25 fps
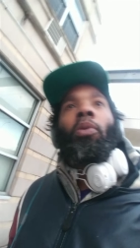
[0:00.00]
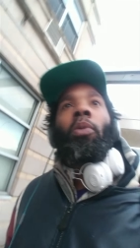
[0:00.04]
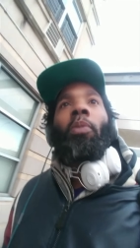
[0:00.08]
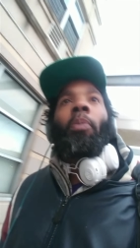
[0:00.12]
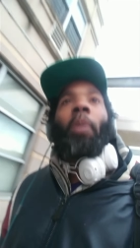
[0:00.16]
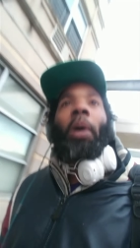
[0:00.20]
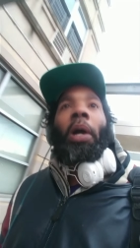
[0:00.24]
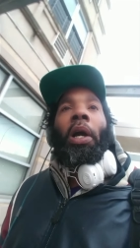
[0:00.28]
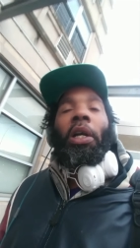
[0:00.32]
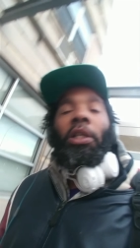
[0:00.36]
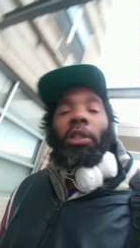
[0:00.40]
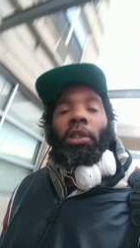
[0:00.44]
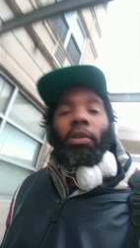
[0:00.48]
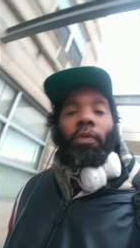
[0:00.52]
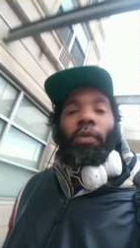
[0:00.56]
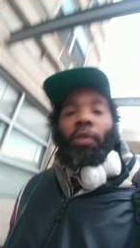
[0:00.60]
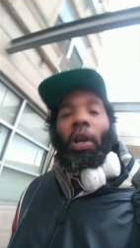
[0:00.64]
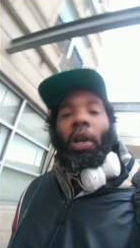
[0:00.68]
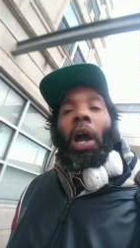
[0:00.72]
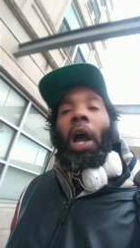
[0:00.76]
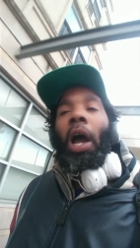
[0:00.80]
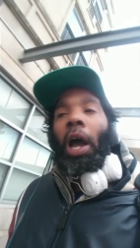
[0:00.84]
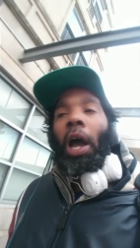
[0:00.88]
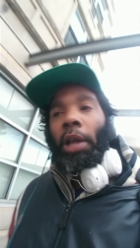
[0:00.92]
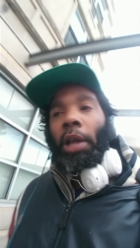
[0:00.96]
because of
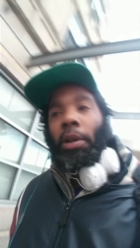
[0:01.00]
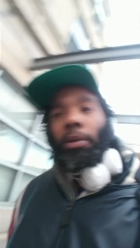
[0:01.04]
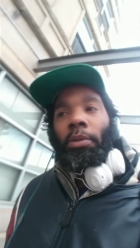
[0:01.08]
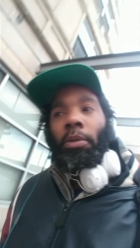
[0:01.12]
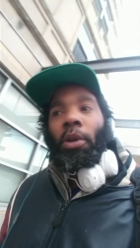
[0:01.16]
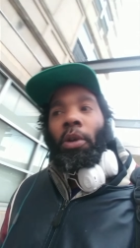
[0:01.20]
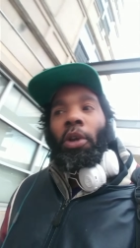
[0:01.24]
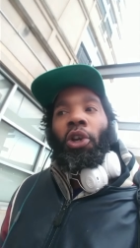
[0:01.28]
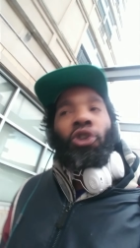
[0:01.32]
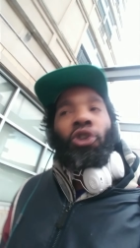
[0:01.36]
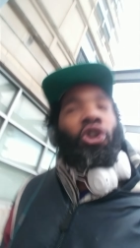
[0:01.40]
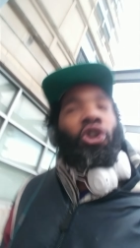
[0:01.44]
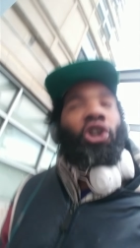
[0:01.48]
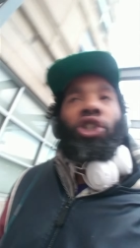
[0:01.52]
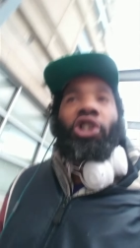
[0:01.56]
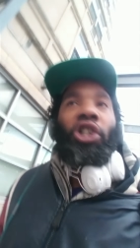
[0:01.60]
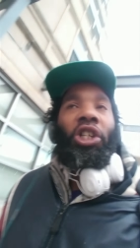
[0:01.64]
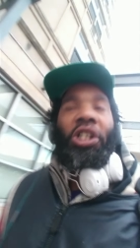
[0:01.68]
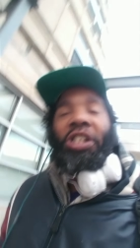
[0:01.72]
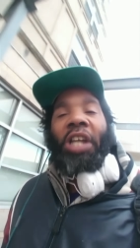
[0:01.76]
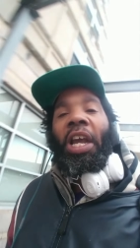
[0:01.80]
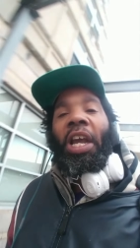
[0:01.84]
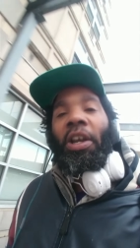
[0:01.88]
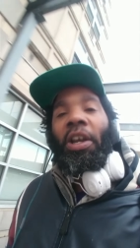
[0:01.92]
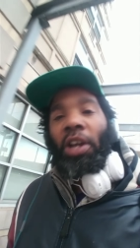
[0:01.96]
God, just to
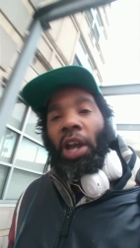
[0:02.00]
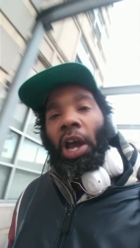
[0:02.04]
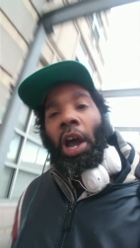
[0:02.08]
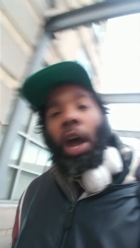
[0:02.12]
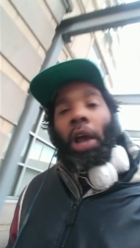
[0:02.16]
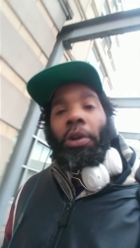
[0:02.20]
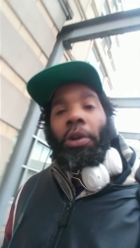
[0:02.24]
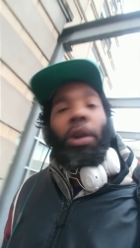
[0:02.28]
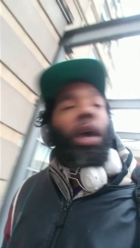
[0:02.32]
save God.